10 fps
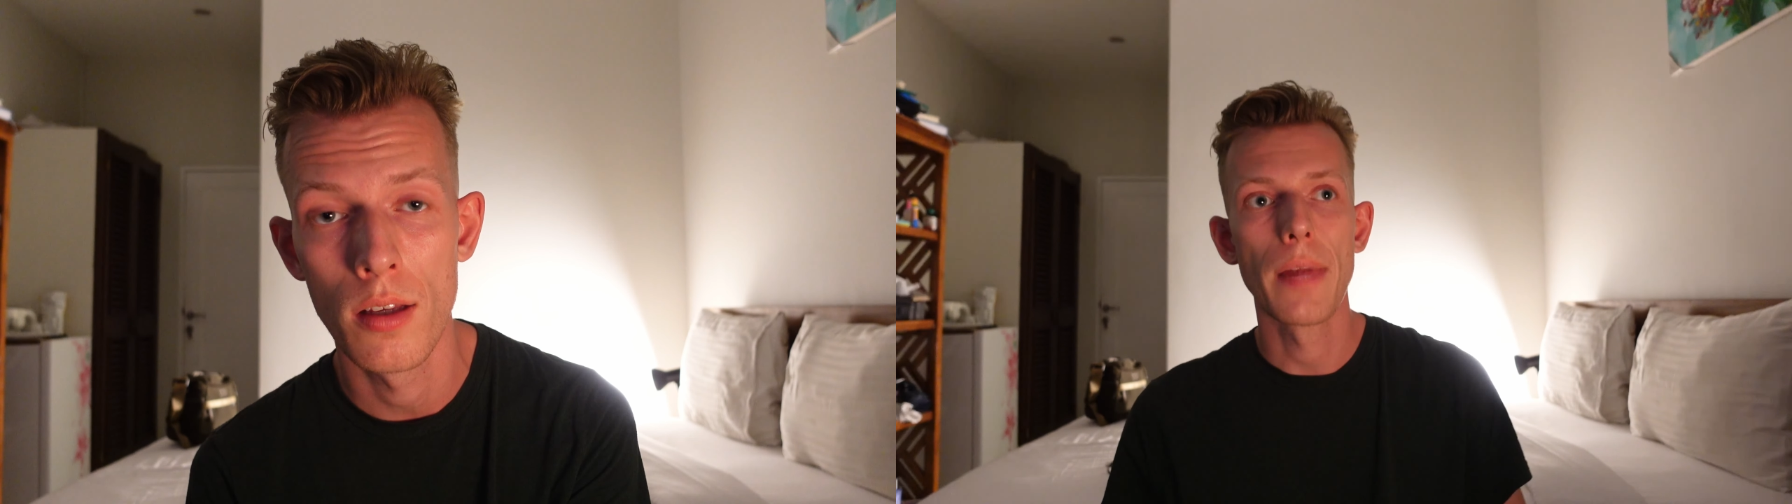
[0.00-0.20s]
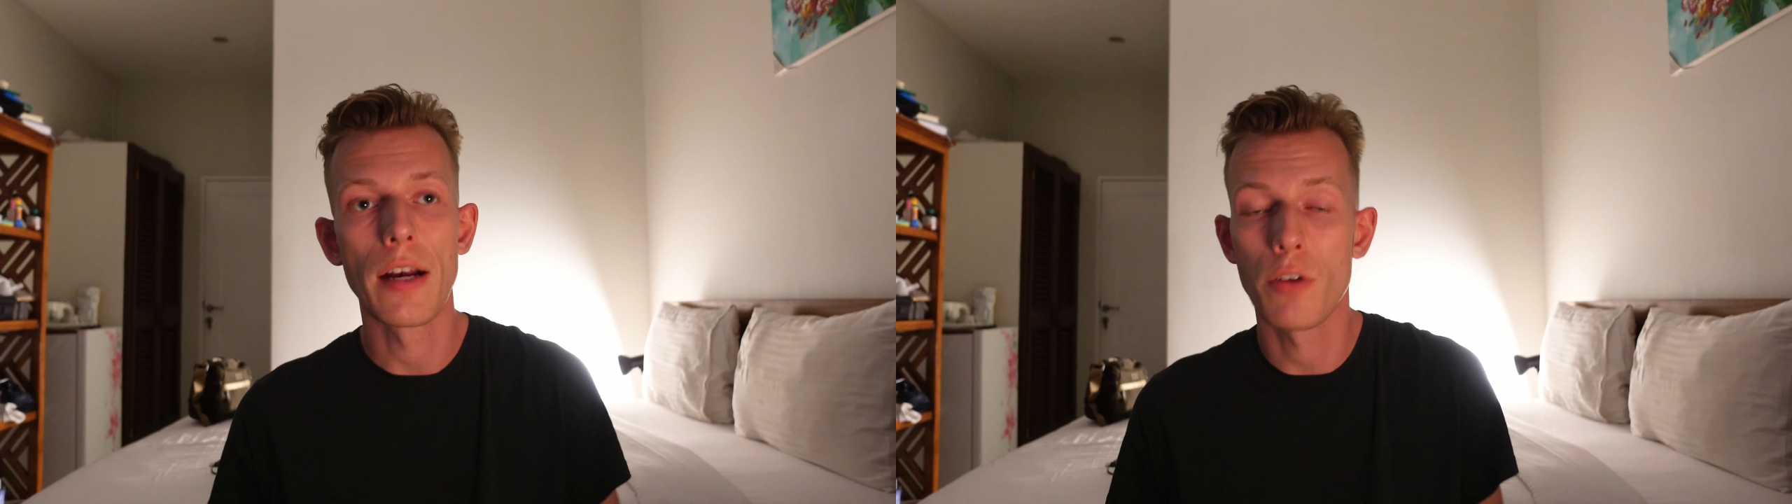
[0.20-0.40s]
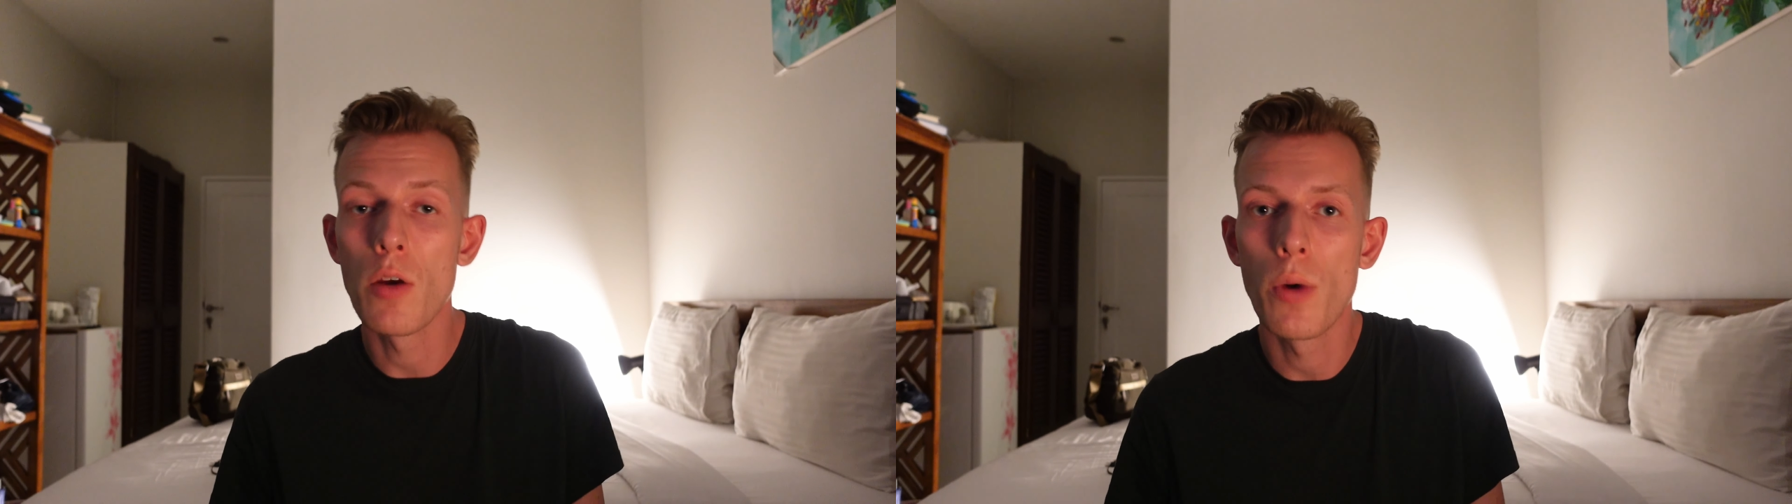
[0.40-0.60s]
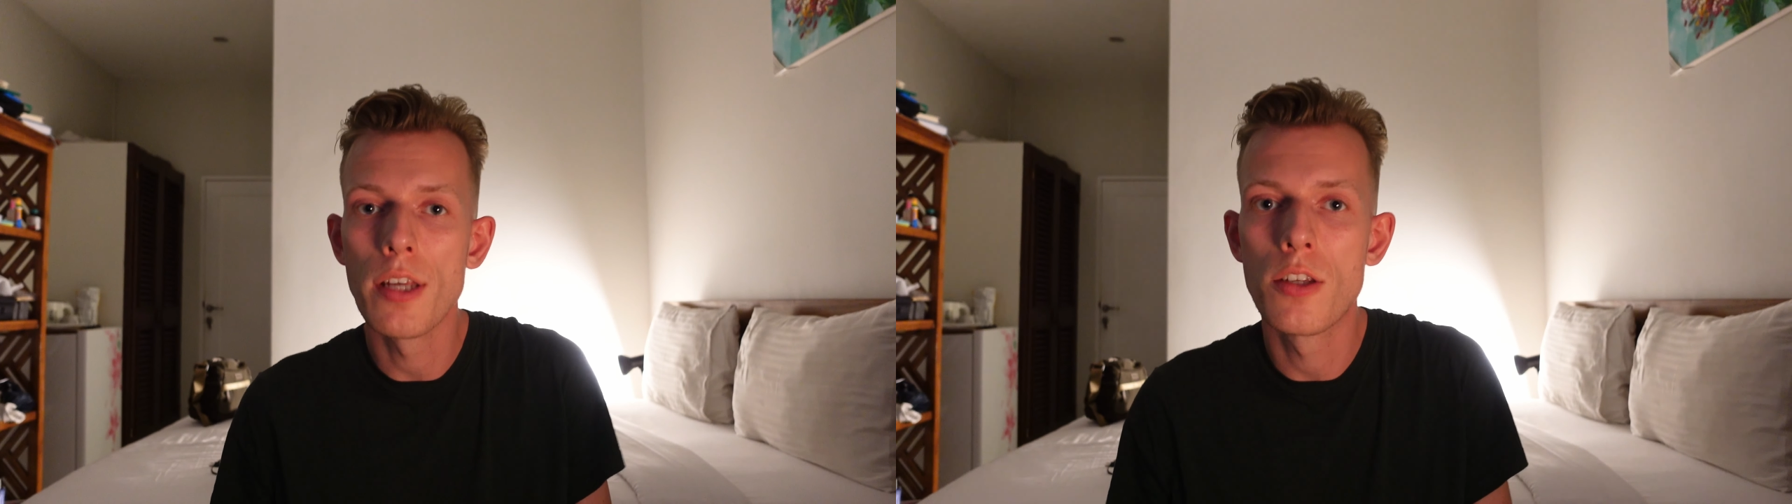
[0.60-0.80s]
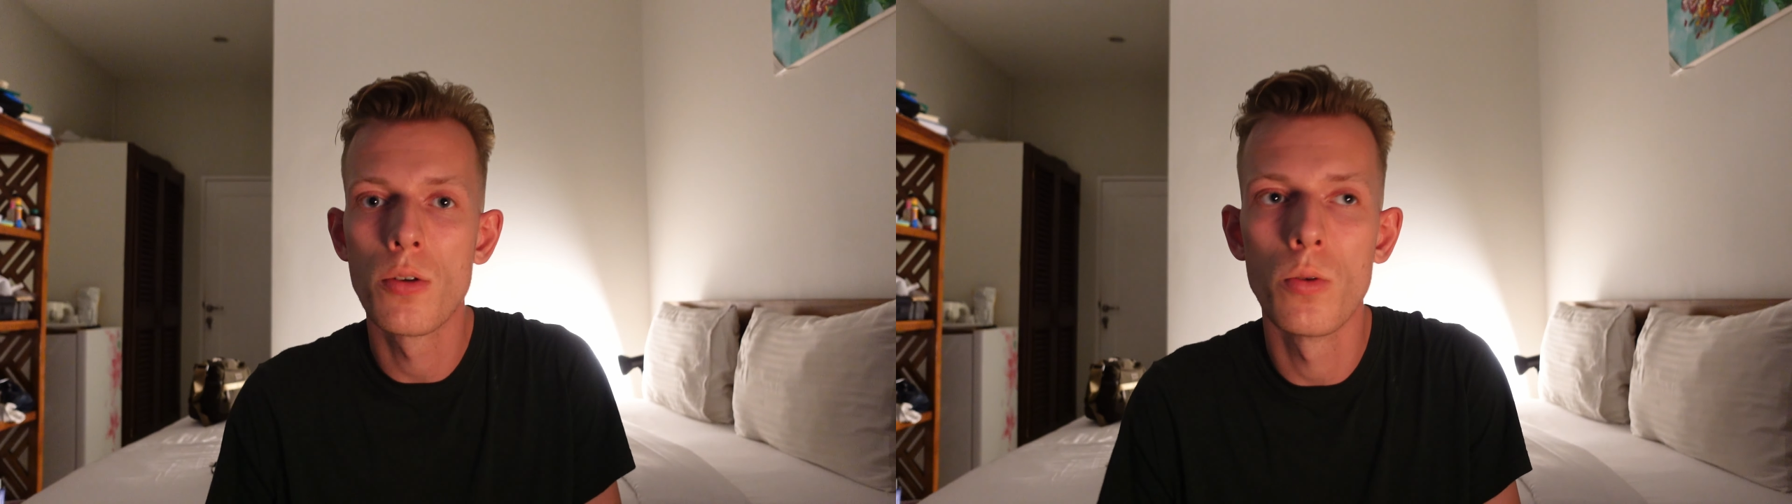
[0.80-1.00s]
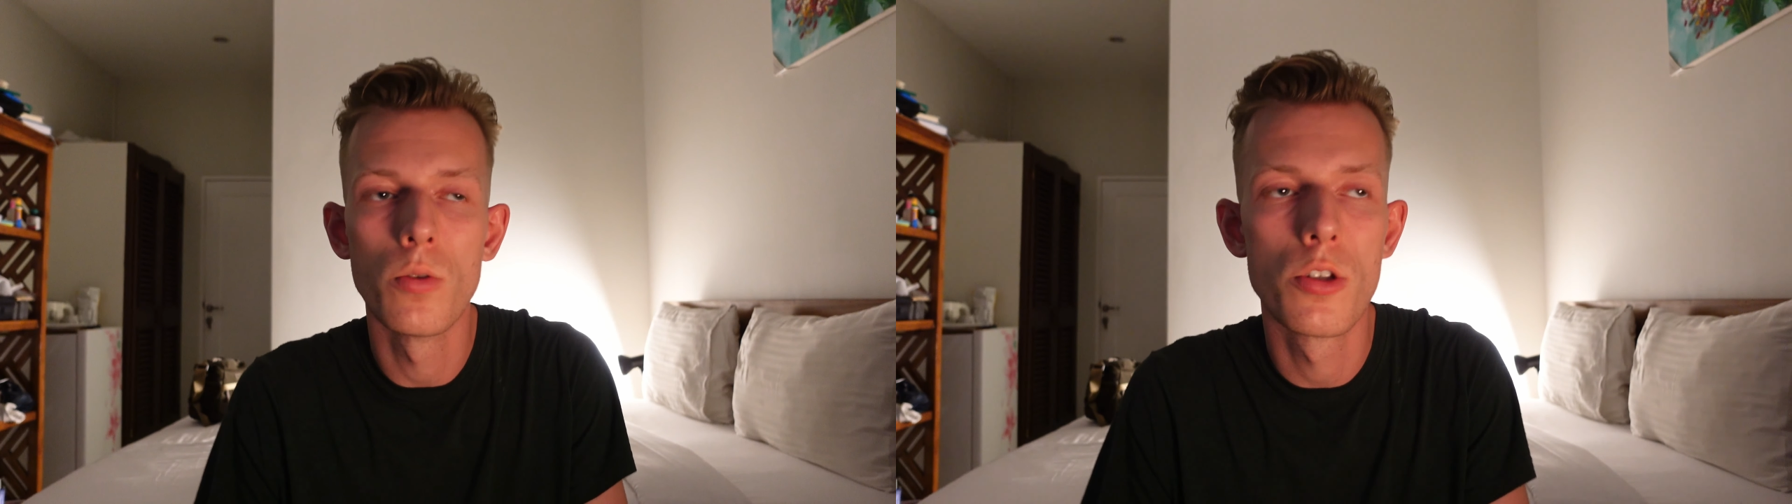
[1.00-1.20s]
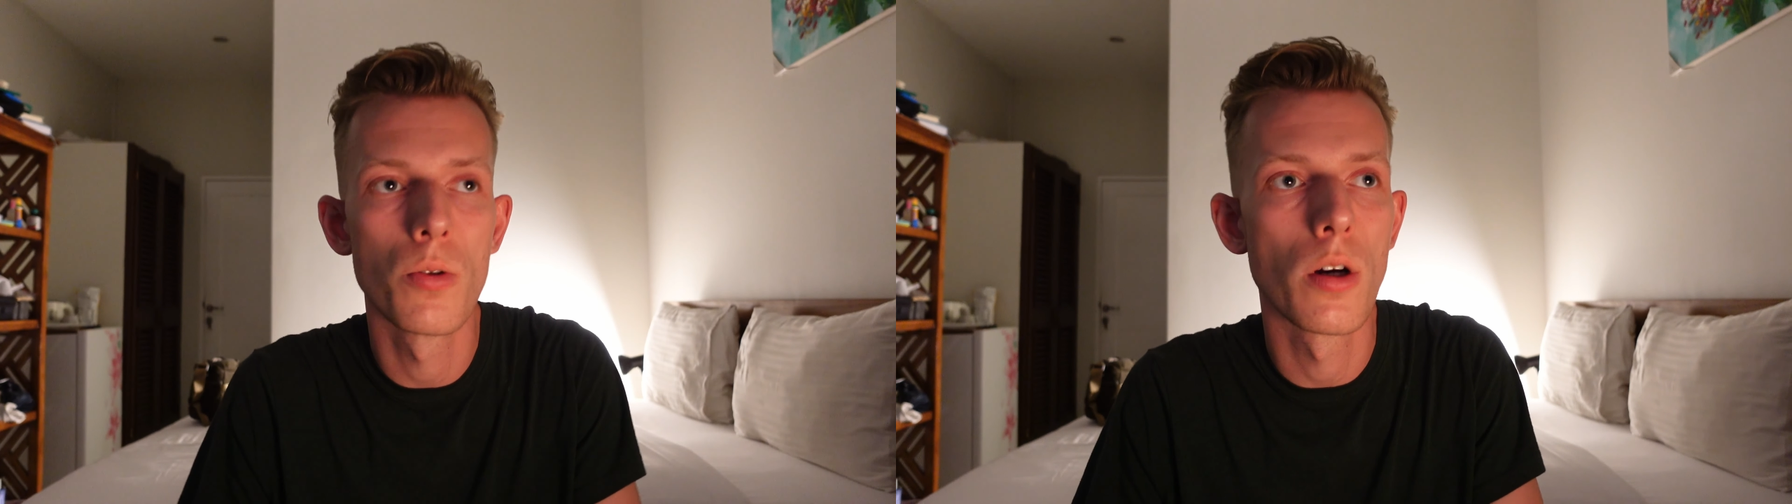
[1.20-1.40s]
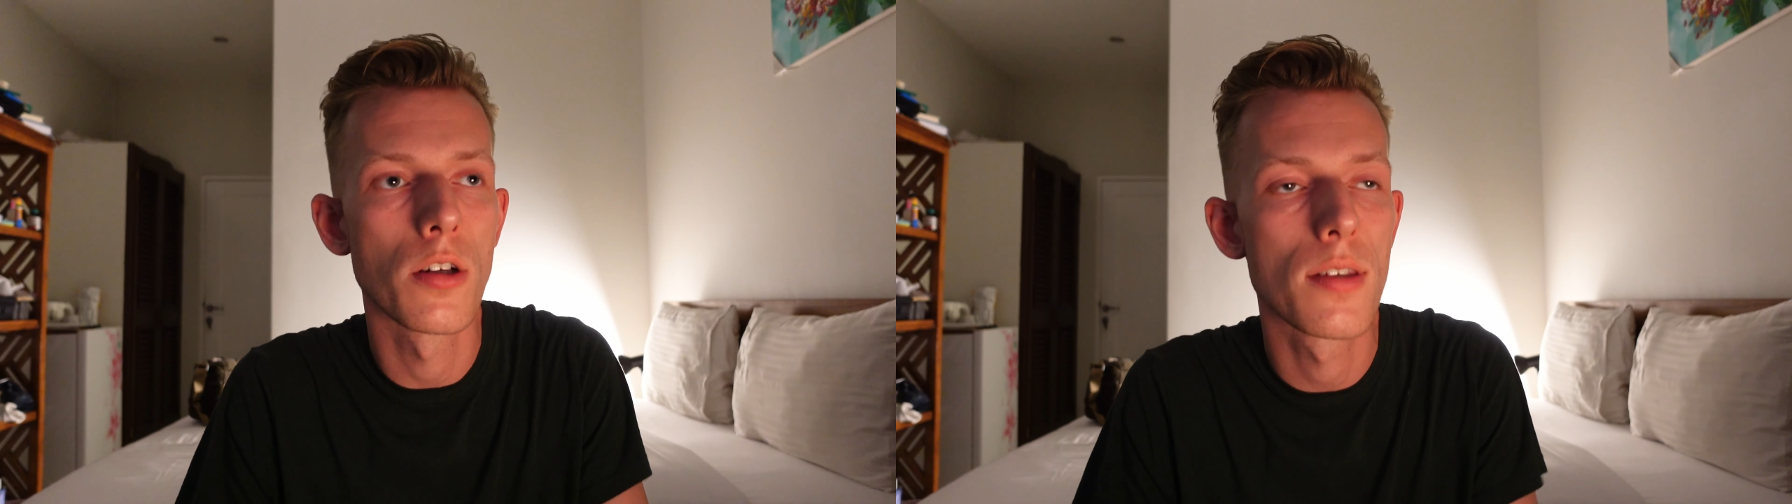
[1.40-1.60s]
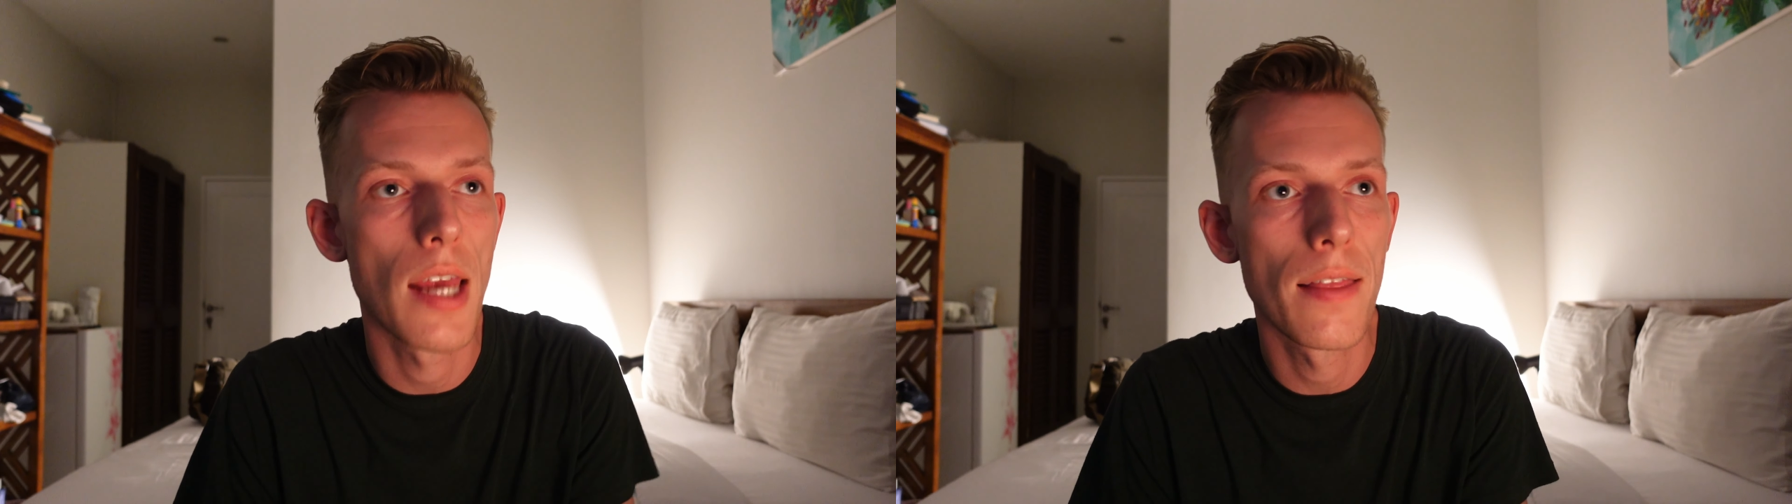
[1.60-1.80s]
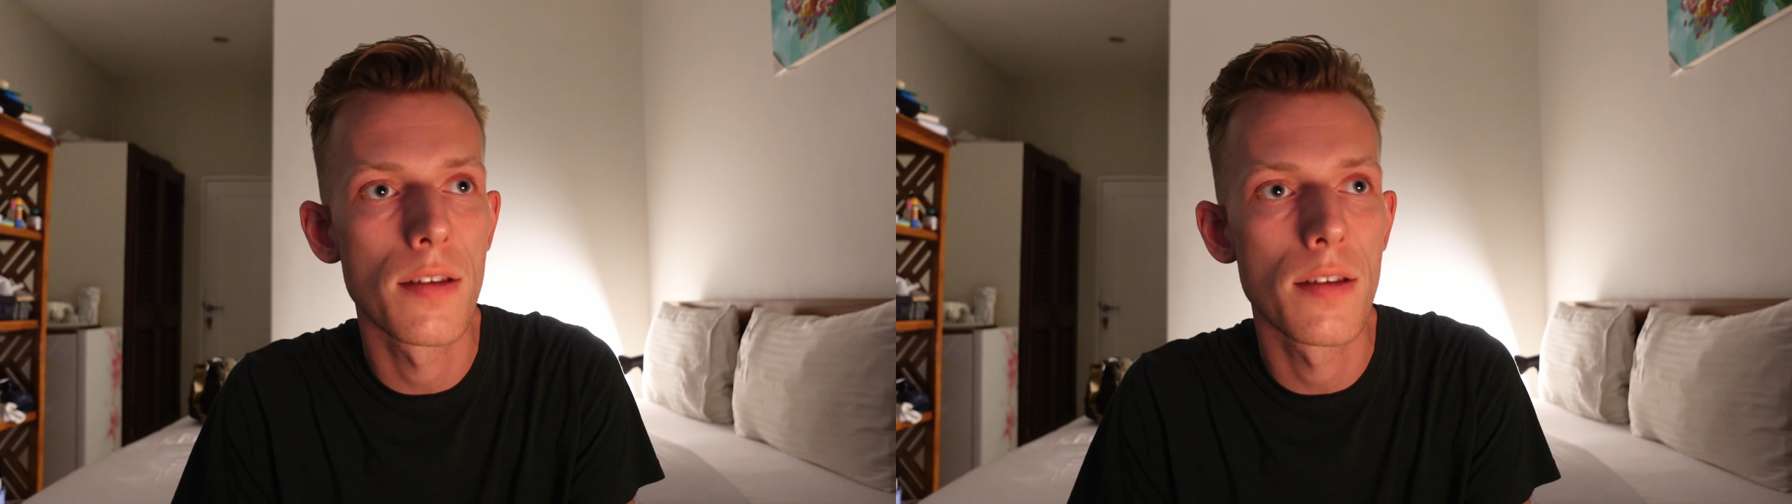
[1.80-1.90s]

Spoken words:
A great way to understand